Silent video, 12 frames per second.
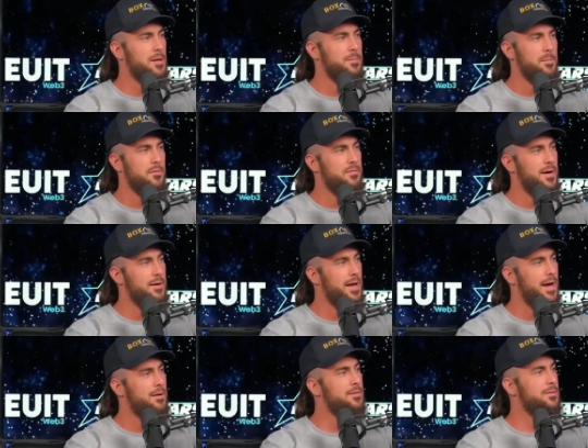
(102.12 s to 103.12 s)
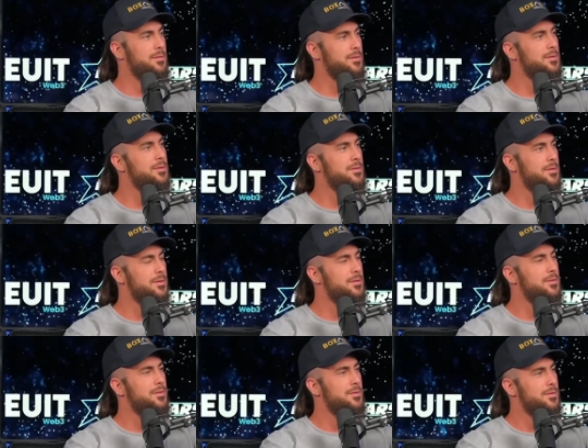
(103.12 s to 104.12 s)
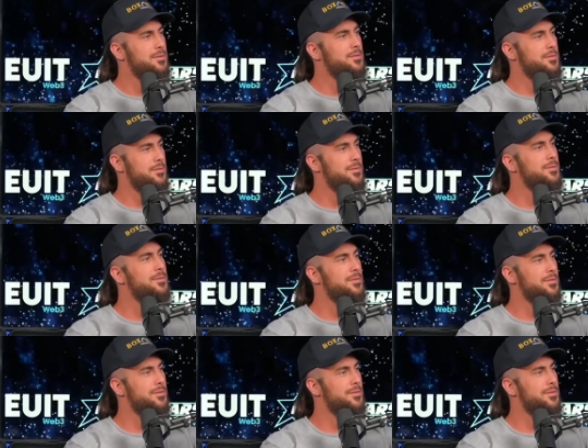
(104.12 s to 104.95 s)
lot so of people found out. So you guys are like the Michael Jordan of like the Jordan